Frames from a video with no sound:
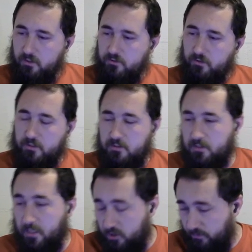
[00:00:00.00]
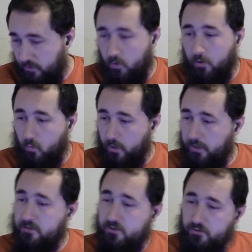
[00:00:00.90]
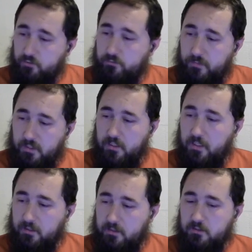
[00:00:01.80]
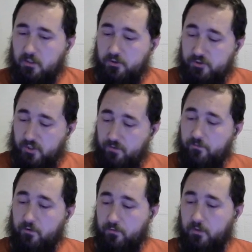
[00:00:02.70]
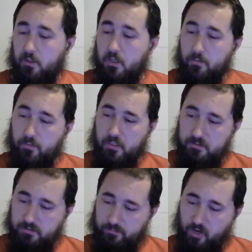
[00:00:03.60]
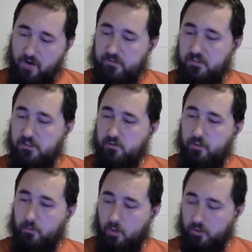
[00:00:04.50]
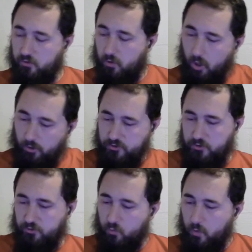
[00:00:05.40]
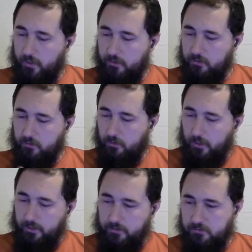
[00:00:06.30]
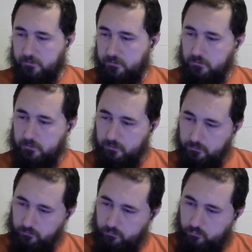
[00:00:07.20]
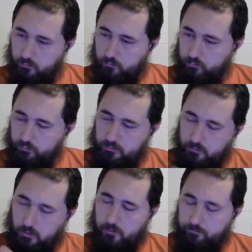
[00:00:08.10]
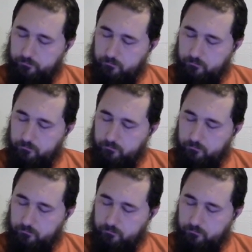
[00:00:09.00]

So that that could be one way to mitigate this on your cell phone because the privacy screen will also alter the way the light is uh,